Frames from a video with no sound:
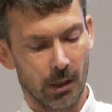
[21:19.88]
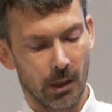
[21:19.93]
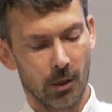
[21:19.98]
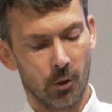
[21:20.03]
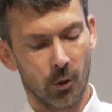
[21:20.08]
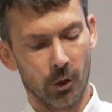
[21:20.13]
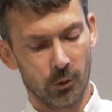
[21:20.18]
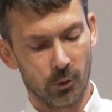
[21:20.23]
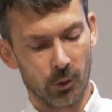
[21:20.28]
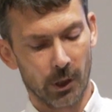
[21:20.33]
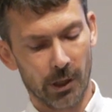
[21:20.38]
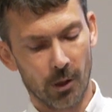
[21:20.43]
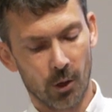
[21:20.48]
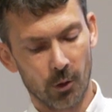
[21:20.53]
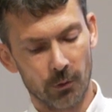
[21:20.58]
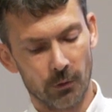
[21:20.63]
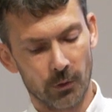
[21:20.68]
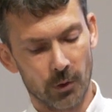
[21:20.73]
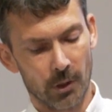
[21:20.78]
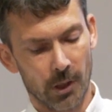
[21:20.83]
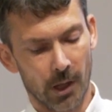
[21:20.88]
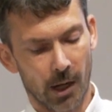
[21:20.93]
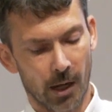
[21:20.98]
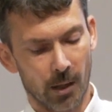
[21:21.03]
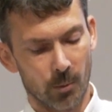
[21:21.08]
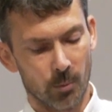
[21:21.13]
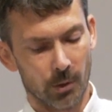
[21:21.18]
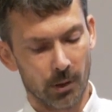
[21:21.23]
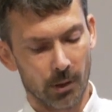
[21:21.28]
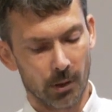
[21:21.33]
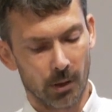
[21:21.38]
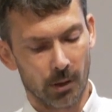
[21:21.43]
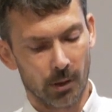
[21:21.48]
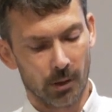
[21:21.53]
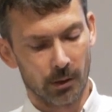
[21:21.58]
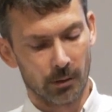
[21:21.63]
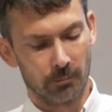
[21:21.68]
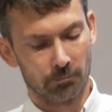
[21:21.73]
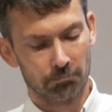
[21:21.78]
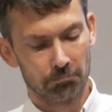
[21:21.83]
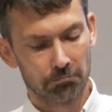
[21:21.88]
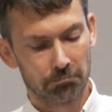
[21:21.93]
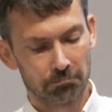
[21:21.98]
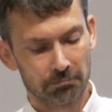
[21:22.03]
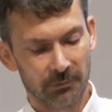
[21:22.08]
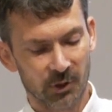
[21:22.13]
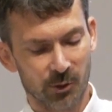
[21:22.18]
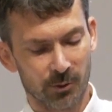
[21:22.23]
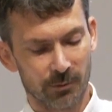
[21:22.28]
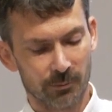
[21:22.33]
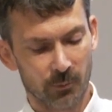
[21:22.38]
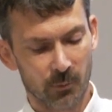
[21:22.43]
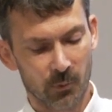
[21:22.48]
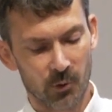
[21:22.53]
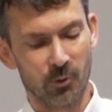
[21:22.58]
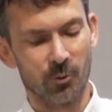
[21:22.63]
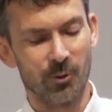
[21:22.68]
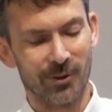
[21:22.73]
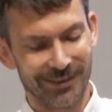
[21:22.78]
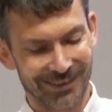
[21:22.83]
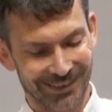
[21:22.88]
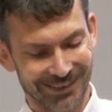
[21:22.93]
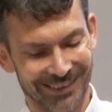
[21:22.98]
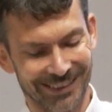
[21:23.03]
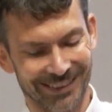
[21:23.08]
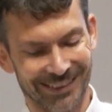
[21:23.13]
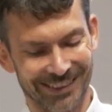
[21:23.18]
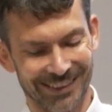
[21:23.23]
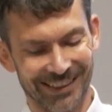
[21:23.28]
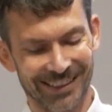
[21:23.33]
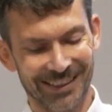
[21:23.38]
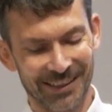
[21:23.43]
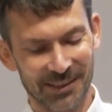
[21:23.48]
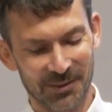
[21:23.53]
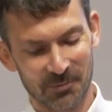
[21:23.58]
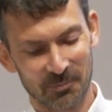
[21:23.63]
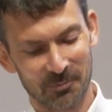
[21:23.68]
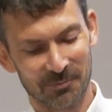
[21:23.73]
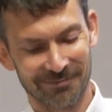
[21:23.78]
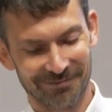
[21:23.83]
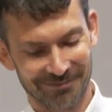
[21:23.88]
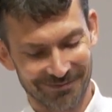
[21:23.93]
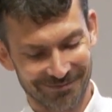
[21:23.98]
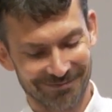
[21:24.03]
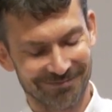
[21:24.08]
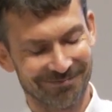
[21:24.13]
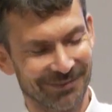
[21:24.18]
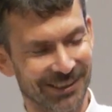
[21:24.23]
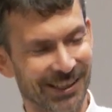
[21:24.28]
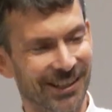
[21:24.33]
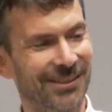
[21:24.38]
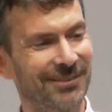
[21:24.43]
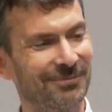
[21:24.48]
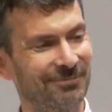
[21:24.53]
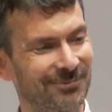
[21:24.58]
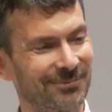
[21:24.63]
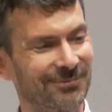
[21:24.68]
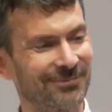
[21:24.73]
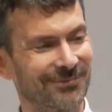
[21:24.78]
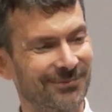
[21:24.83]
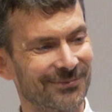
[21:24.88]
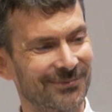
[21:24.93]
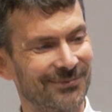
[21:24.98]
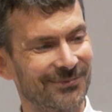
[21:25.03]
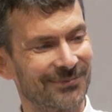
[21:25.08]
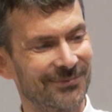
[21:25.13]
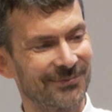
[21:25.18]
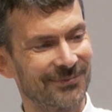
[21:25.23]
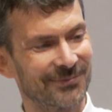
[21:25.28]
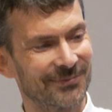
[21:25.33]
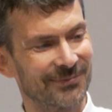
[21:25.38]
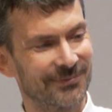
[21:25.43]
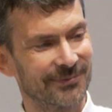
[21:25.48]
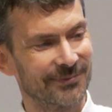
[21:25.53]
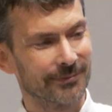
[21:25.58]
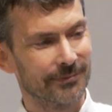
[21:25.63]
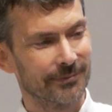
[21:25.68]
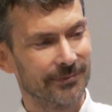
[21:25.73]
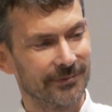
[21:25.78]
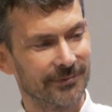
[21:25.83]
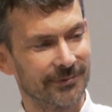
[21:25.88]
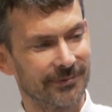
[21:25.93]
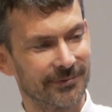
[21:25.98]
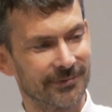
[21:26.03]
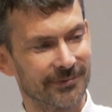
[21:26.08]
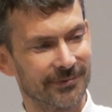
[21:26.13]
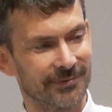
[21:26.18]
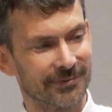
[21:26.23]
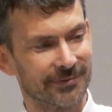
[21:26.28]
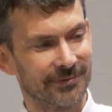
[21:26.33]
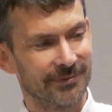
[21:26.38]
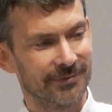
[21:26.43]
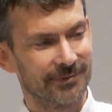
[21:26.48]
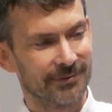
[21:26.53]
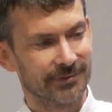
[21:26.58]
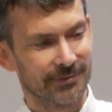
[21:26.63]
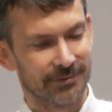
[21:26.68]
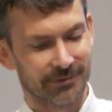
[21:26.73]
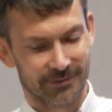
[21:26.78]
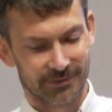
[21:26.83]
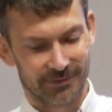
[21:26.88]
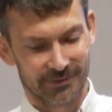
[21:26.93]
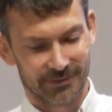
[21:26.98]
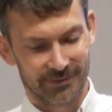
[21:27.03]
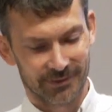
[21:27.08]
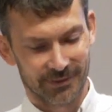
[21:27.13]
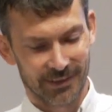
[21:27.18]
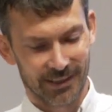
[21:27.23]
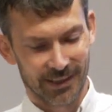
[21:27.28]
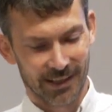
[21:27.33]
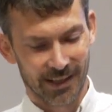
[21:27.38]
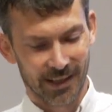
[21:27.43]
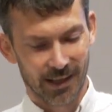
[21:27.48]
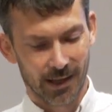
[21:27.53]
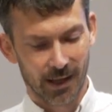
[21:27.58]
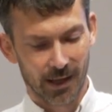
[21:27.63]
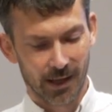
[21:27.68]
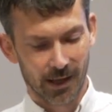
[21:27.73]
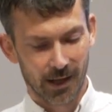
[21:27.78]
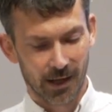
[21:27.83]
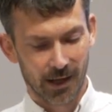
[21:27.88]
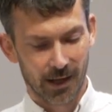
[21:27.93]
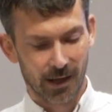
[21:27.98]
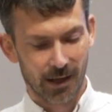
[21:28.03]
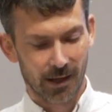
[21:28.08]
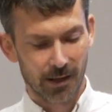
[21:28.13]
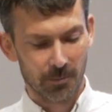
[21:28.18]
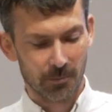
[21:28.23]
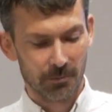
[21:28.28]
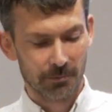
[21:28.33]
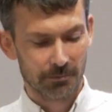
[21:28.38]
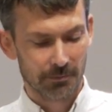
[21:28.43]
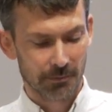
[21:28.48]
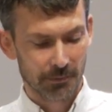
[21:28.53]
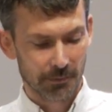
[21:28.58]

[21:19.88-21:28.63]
going to get out of the lab, um, you know, soon. Like, yeah. Say, if you had to guess, would you say 20 years? Um,